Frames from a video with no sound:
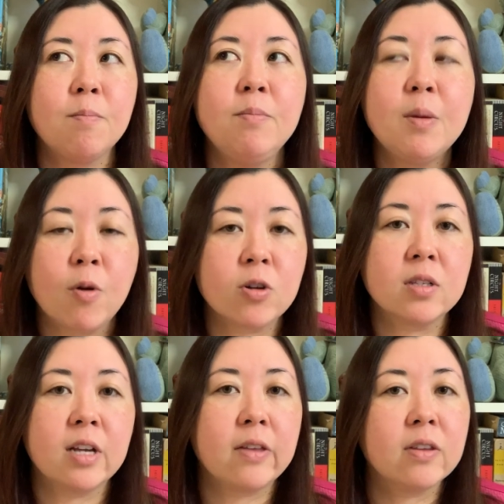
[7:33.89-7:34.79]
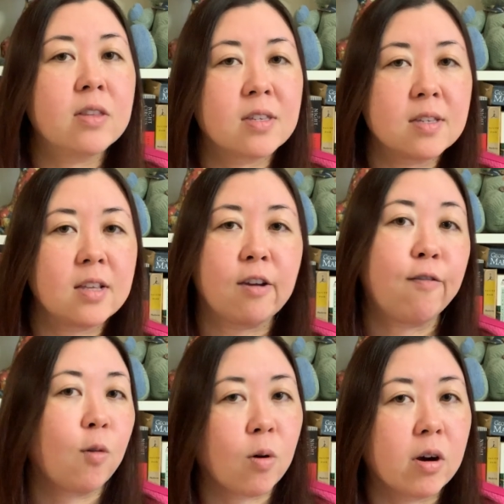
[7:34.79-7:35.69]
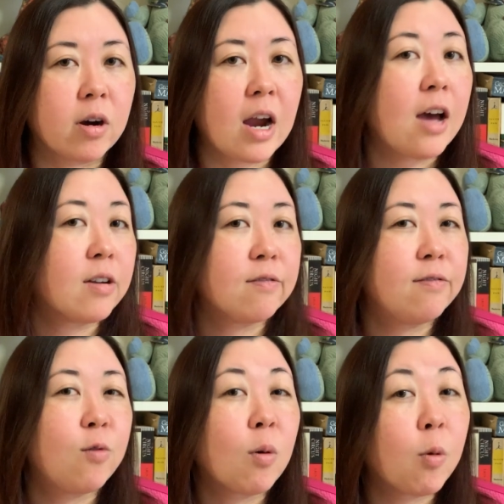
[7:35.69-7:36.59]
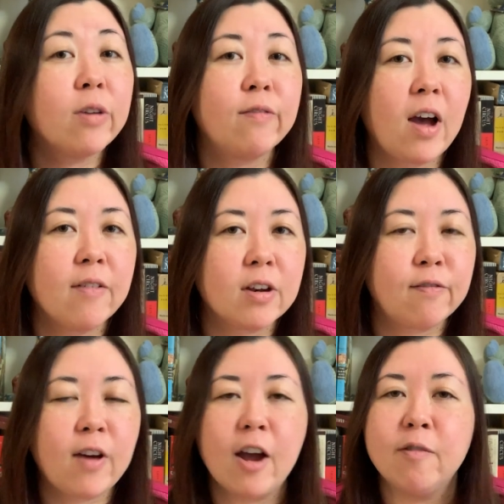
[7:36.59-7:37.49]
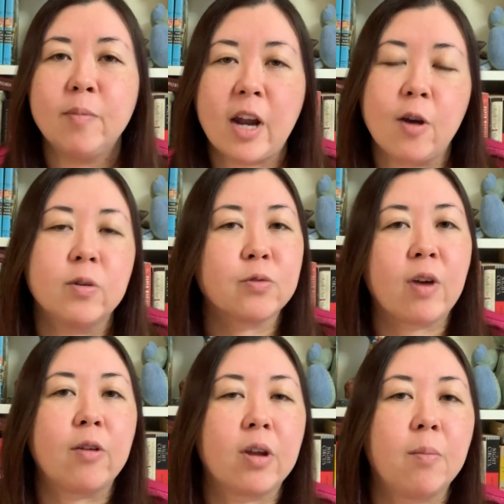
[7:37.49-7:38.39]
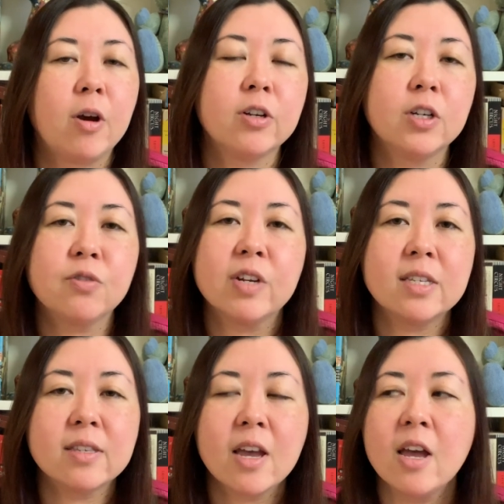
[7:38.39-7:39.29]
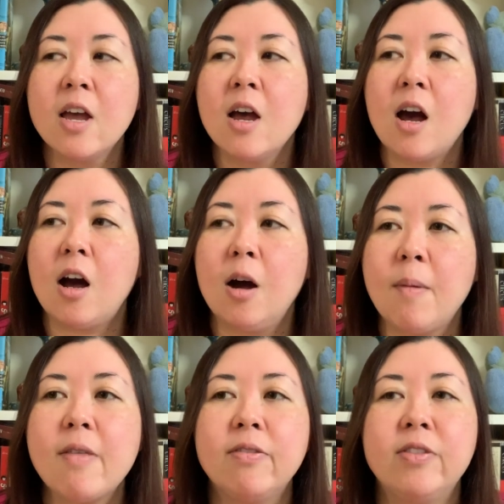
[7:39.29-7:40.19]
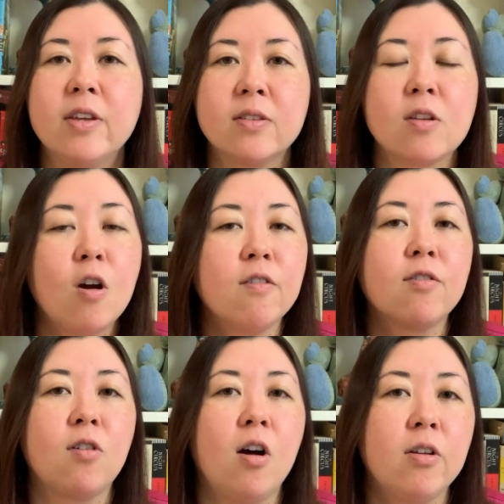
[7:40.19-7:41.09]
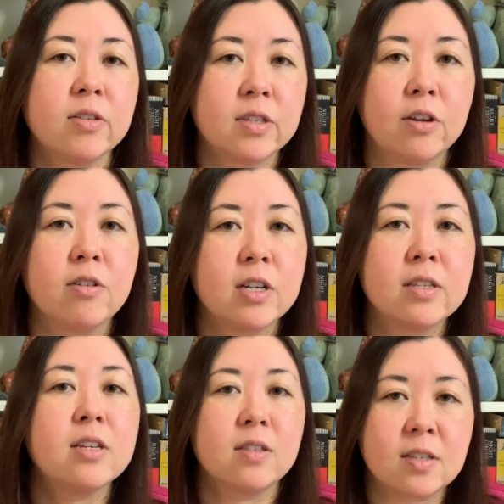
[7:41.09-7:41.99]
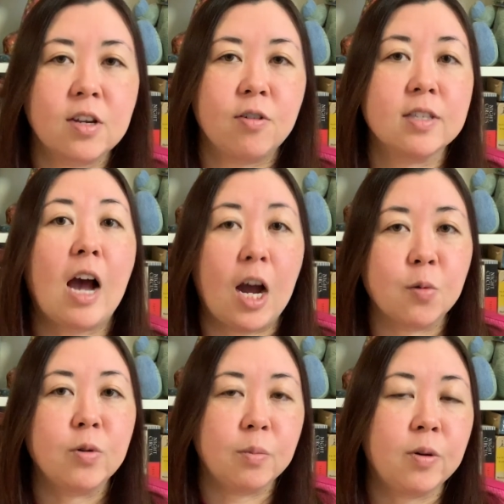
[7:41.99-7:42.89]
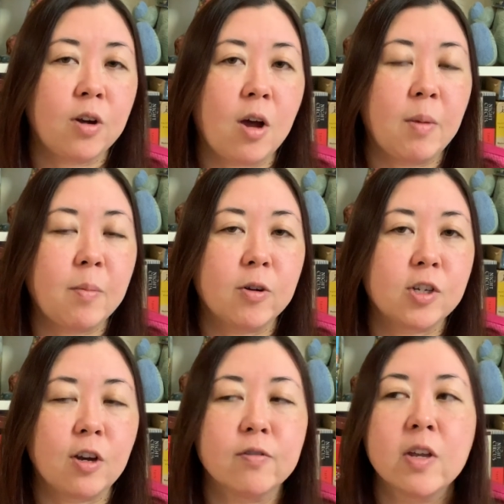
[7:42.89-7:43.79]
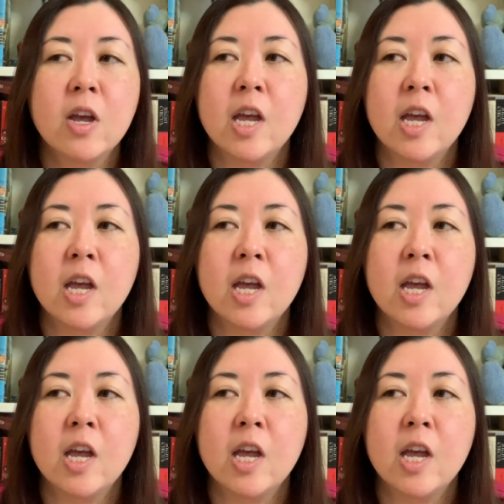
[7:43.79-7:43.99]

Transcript: Me personally, I think this is like a 4.5 out of 5, but I always round up on Goodreads. This overall series is a series I would put on my bookshelves,